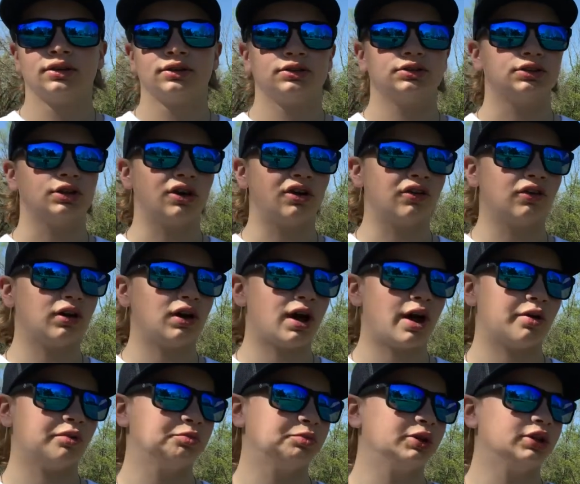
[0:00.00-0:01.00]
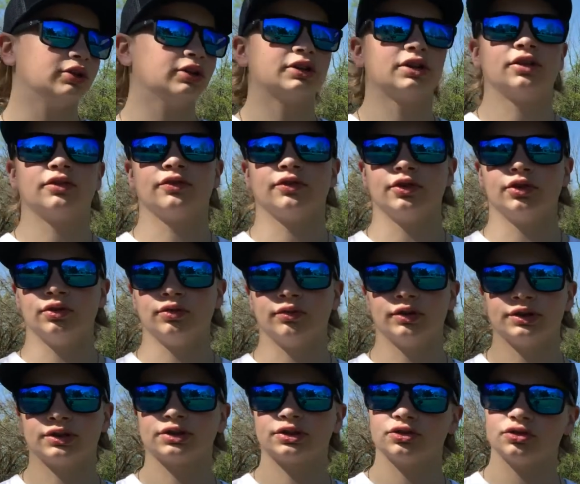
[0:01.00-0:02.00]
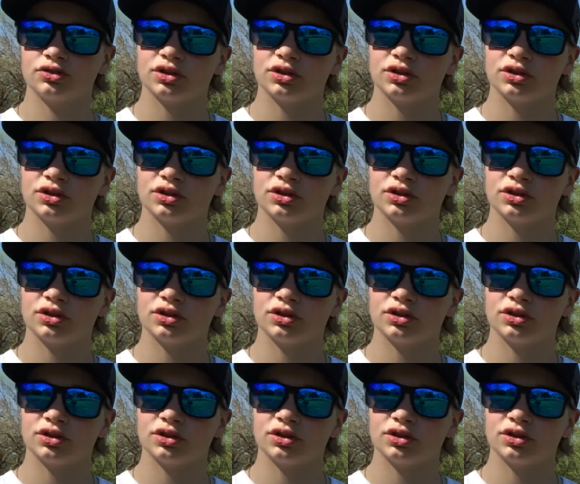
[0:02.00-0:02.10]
So I will be looking for new ones.